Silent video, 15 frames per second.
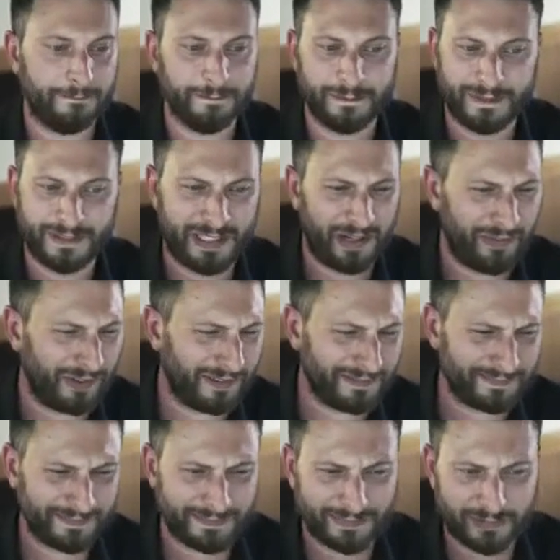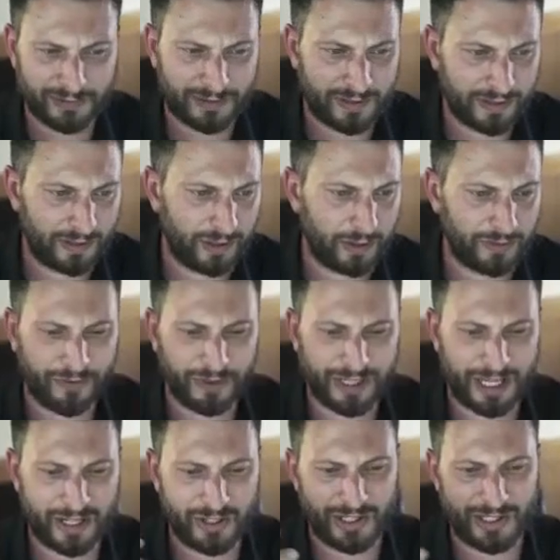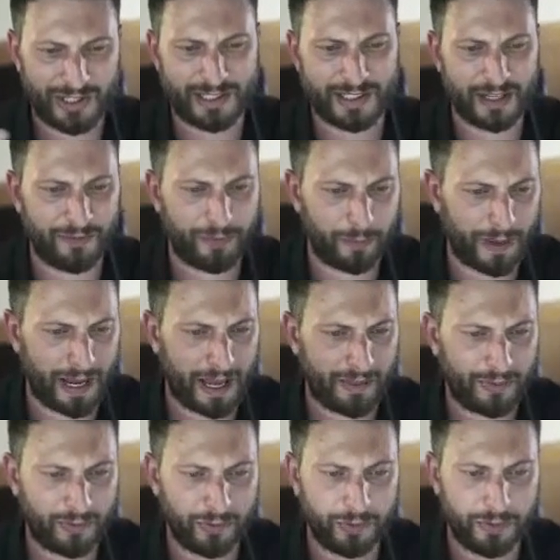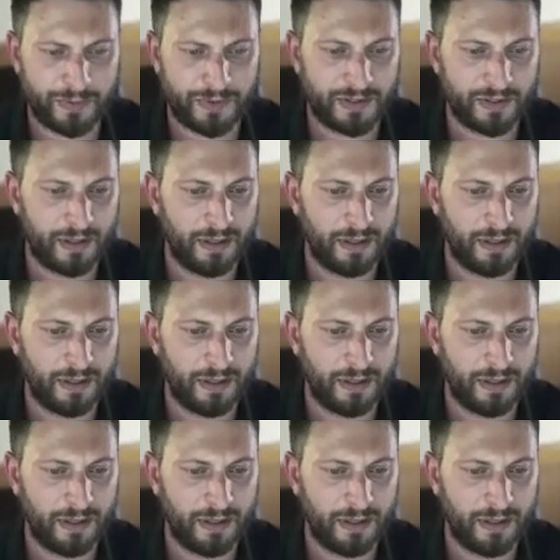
Different kitchens, different bathrooms.